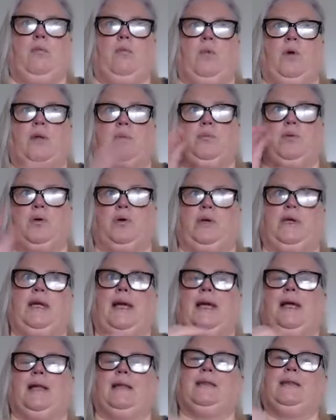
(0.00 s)
with putting
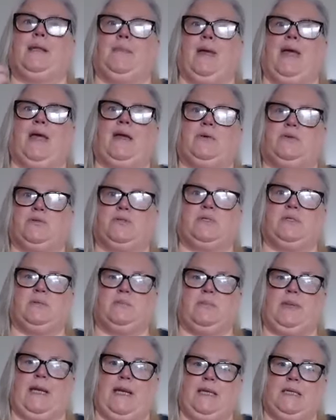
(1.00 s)
healthy boundaries
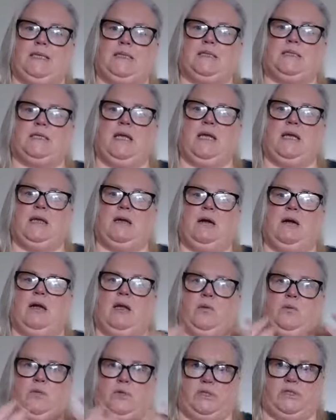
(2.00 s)
in place, then
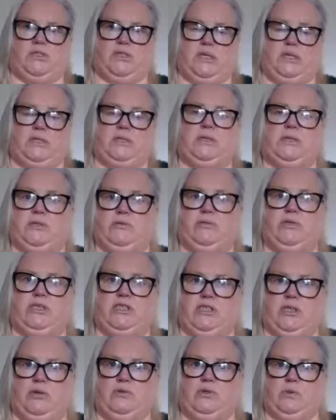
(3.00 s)
I would suggest you
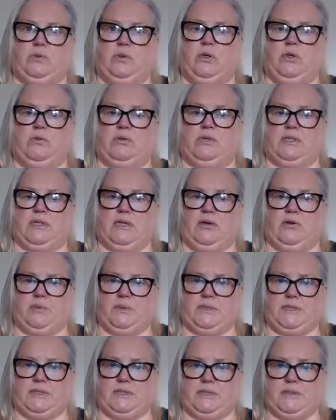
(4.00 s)
reach out to a local
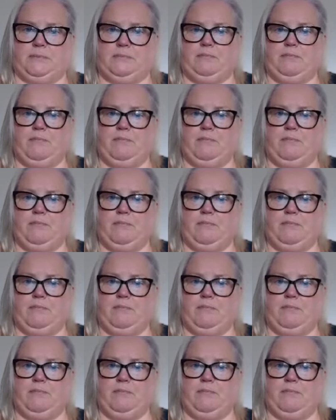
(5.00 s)
therapist.